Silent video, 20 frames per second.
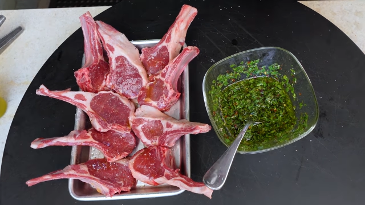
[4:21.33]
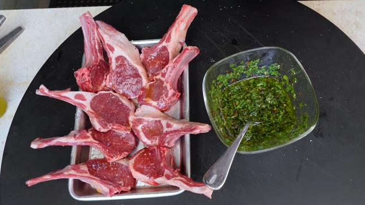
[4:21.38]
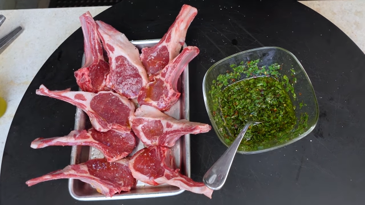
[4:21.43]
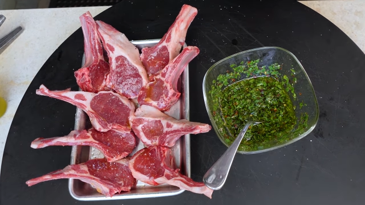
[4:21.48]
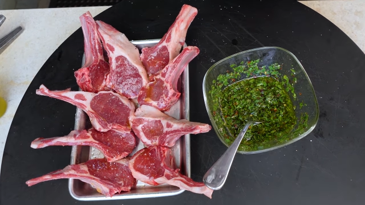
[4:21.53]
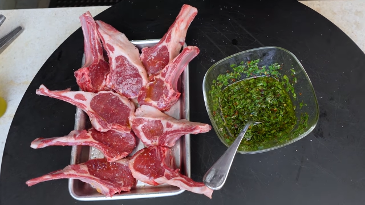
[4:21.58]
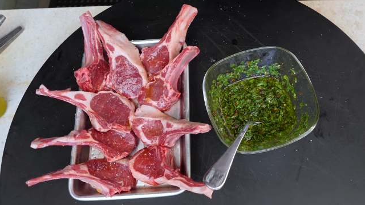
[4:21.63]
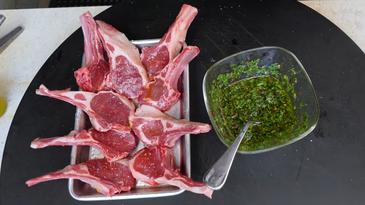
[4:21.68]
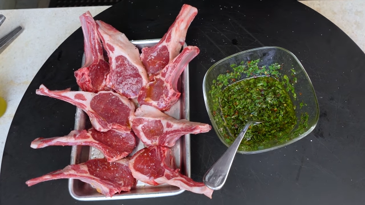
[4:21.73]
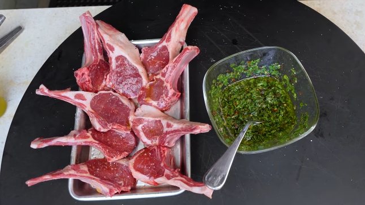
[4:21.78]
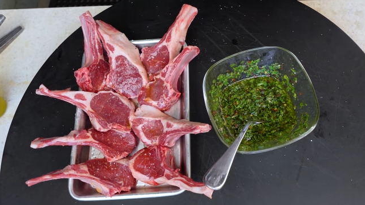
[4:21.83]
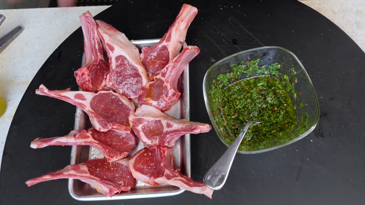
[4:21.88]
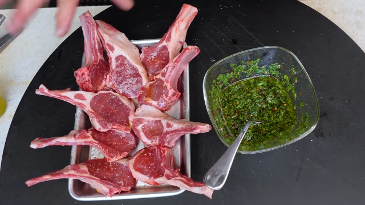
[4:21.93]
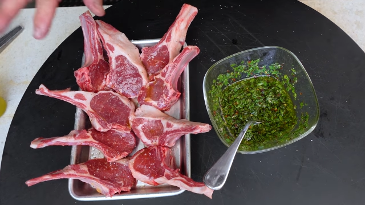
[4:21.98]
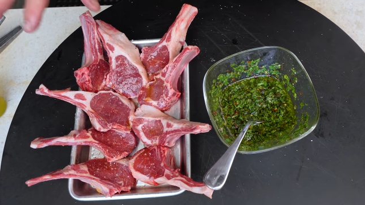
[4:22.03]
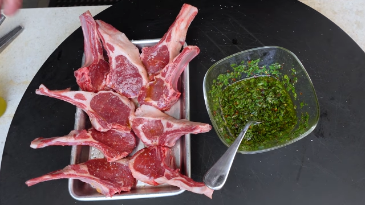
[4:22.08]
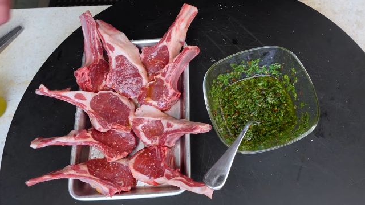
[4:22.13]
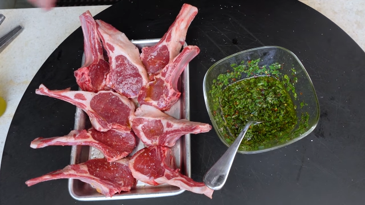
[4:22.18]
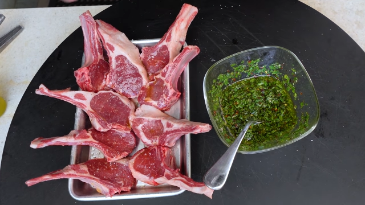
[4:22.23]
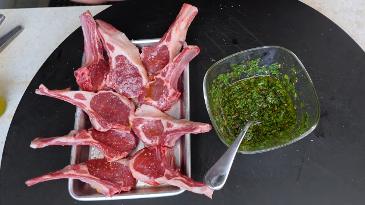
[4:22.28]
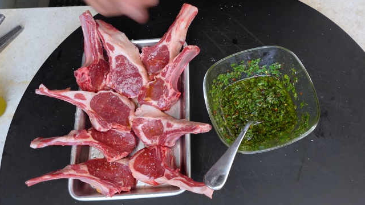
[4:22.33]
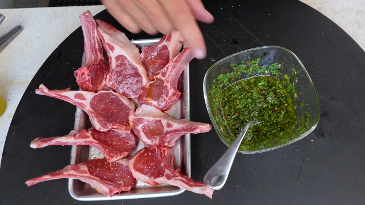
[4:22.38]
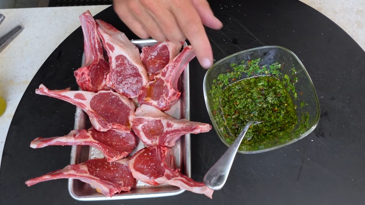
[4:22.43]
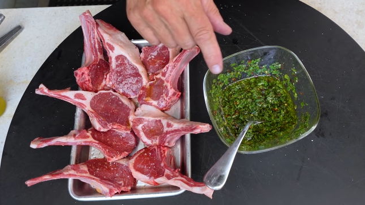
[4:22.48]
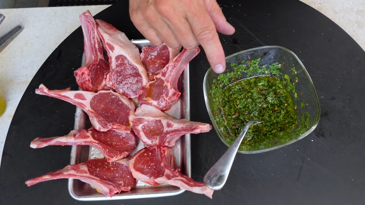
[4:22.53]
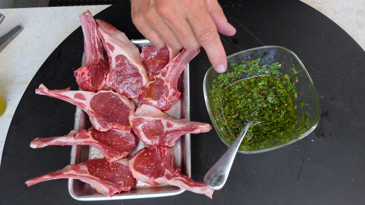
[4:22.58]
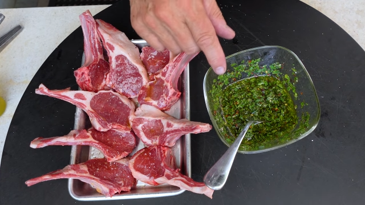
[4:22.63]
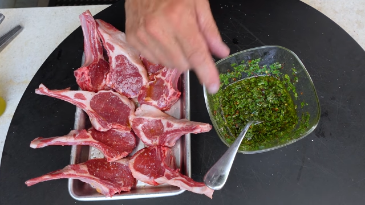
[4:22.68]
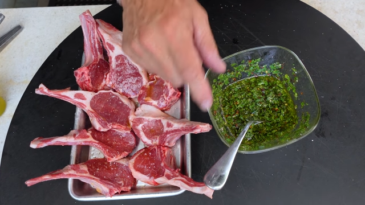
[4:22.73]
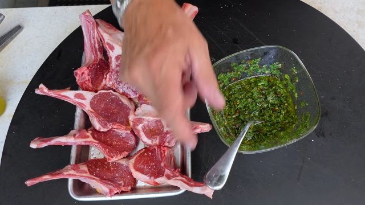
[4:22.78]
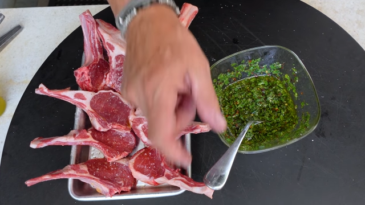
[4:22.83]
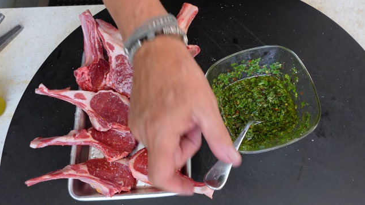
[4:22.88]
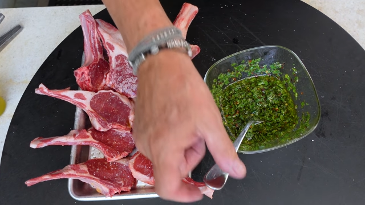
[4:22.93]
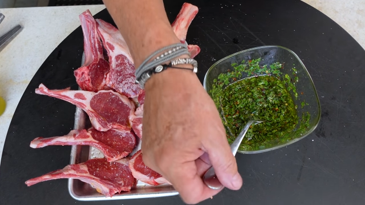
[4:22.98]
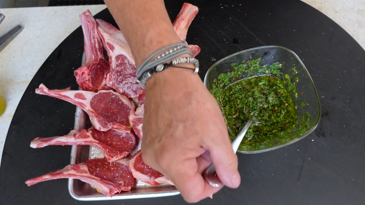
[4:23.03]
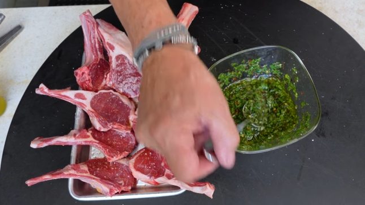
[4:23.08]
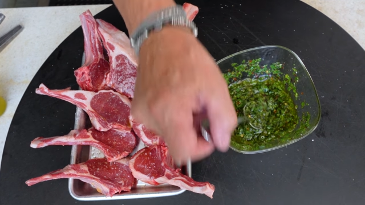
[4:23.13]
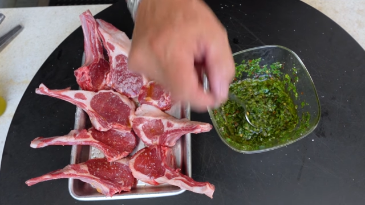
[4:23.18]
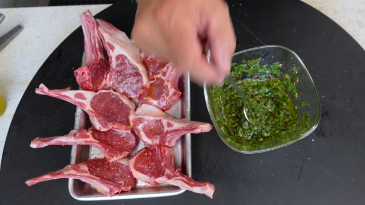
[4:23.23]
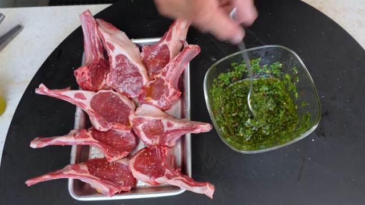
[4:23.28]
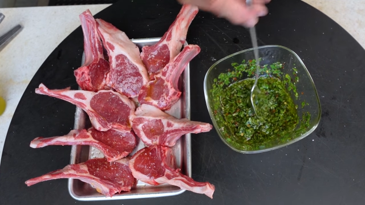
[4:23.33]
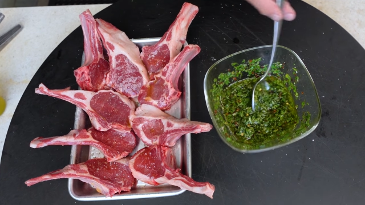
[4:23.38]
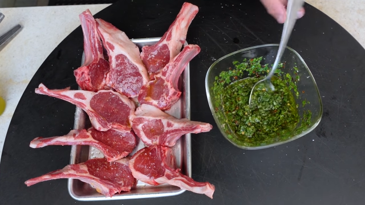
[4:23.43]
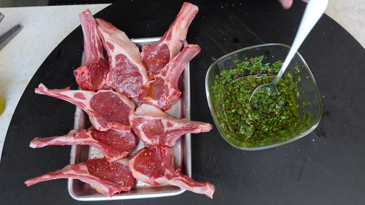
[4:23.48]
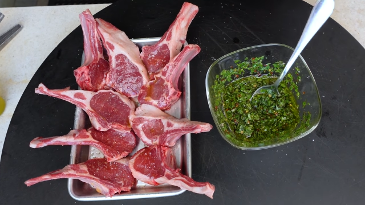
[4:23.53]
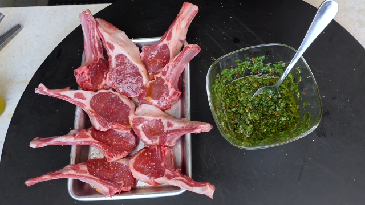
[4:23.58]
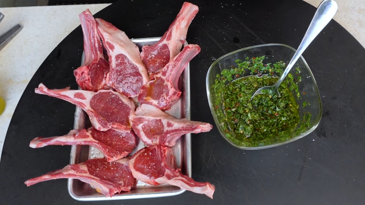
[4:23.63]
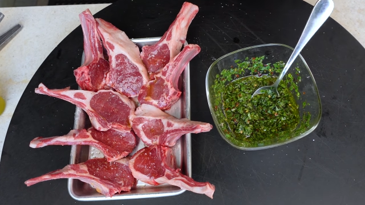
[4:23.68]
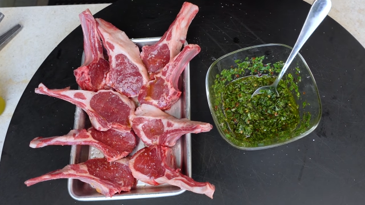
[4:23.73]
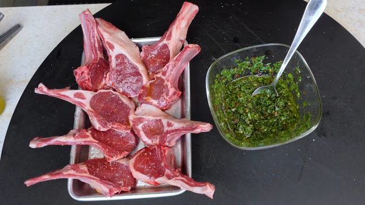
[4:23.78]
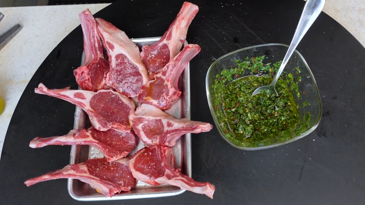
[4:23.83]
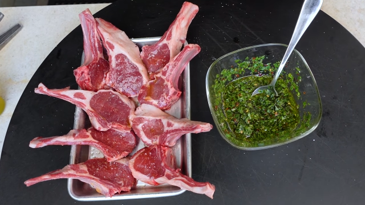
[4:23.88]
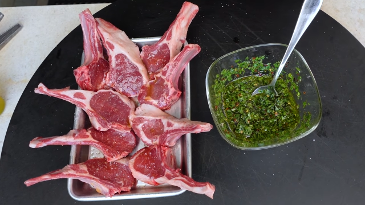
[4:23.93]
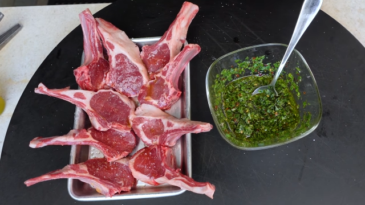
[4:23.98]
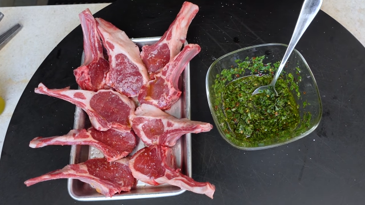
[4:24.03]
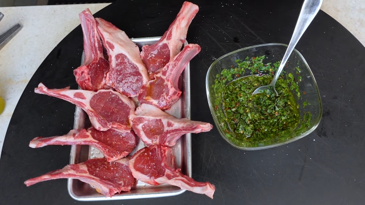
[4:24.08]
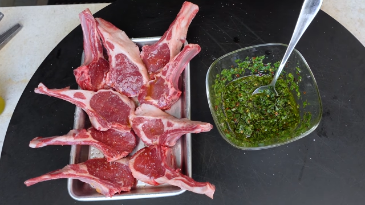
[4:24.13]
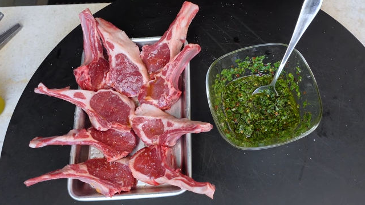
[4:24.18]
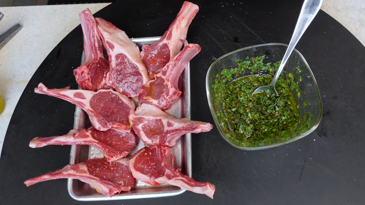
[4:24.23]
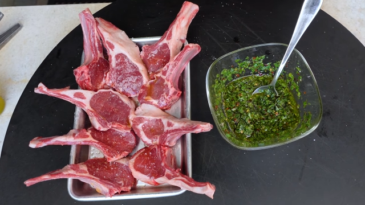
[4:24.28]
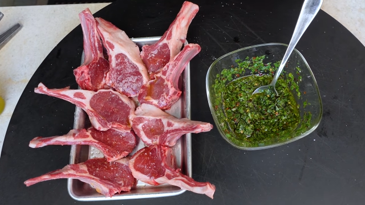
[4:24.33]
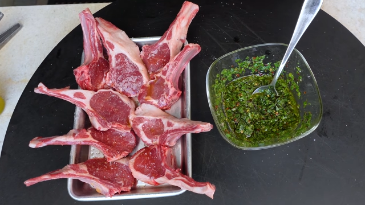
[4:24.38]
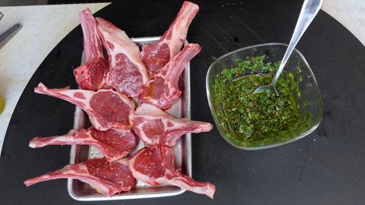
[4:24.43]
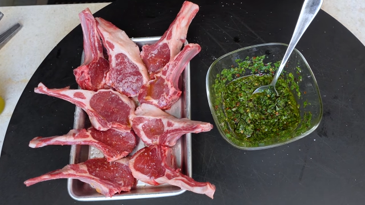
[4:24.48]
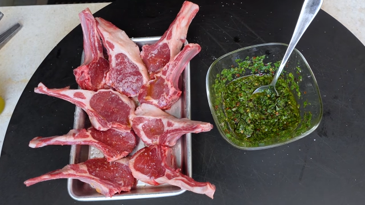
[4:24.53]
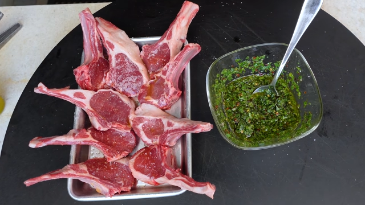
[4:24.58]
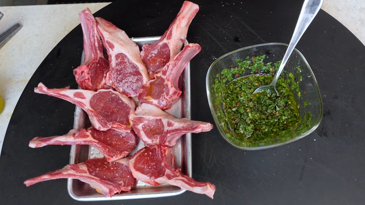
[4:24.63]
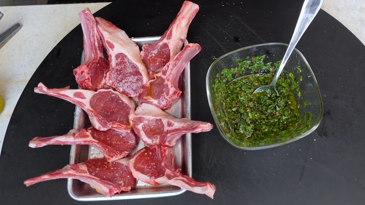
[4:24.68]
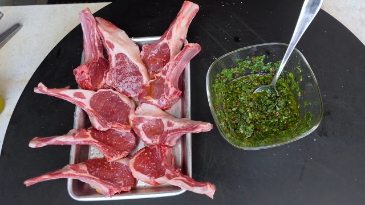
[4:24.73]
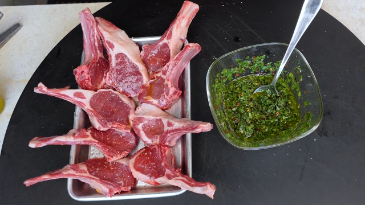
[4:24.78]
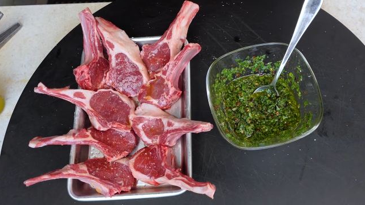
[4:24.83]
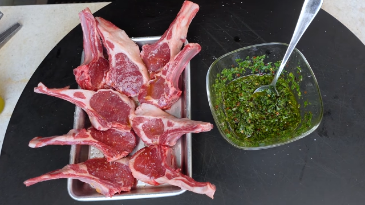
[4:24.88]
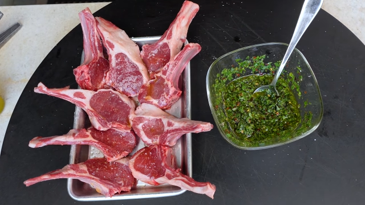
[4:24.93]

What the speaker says: (no speaker visible)